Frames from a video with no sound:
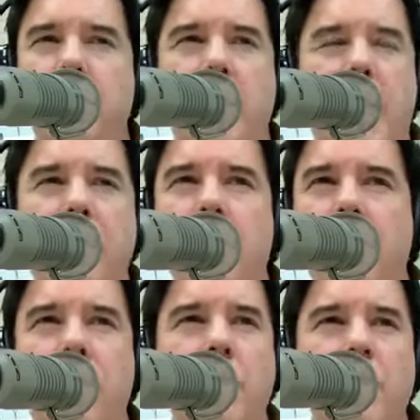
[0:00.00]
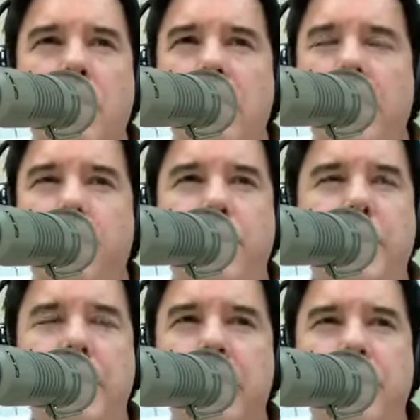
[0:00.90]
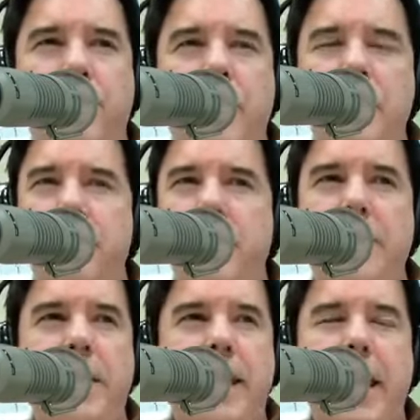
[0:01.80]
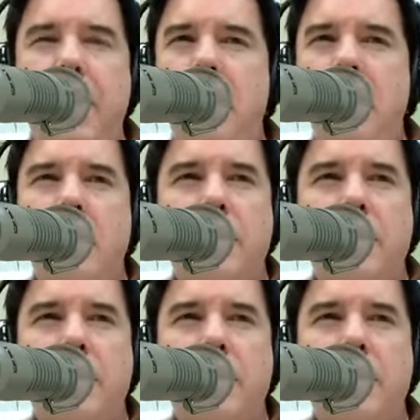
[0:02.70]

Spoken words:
I don't know, within the year.